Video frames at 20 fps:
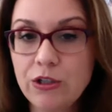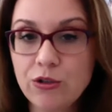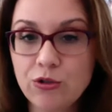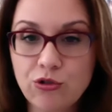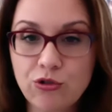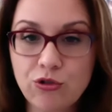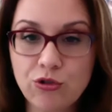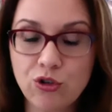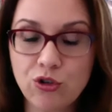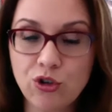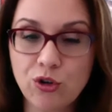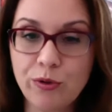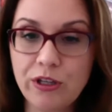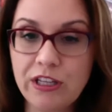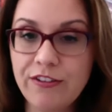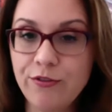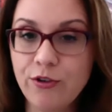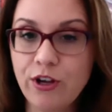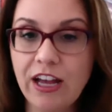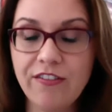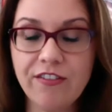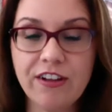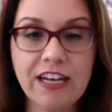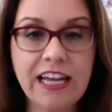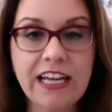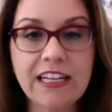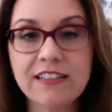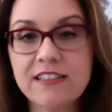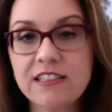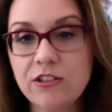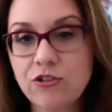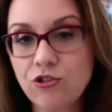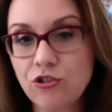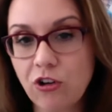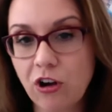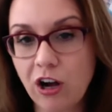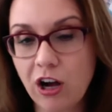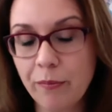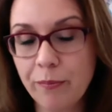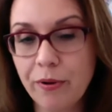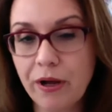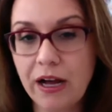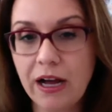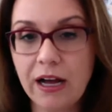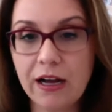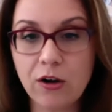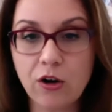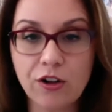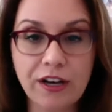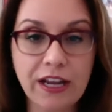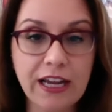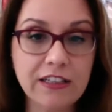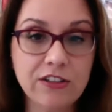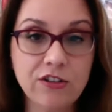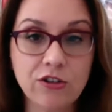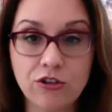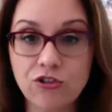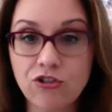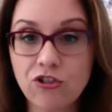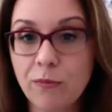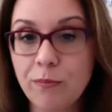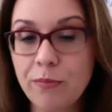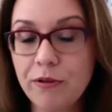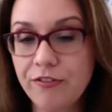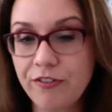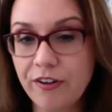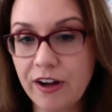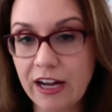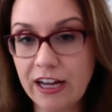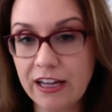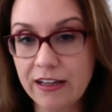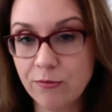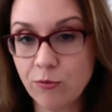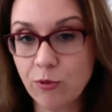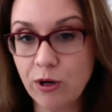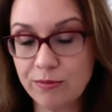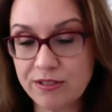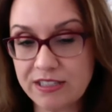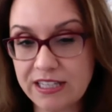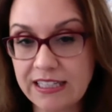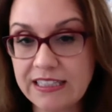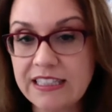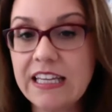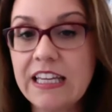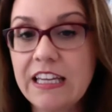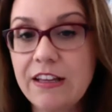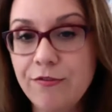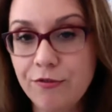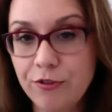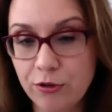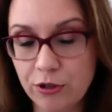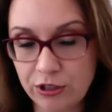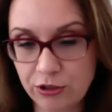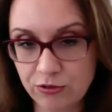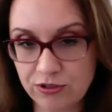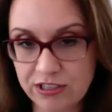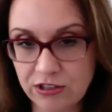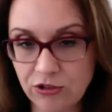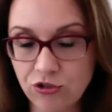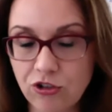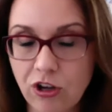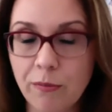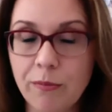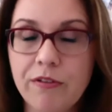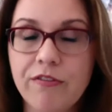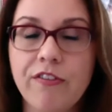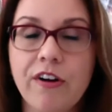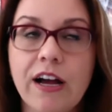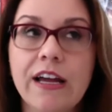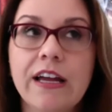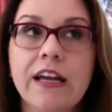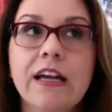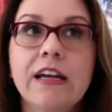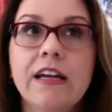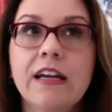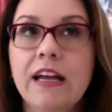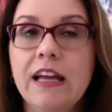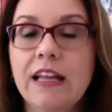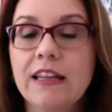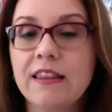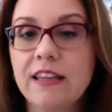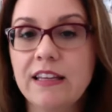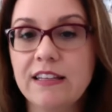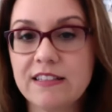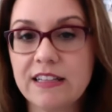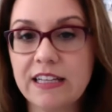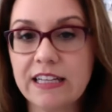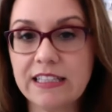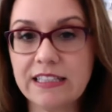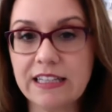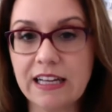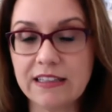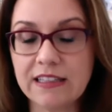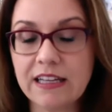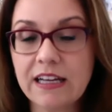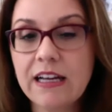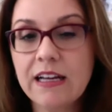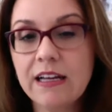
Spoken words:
YouTube. If you have an Etsy shop, connect your Shopify website if you're using Shopify and things like that.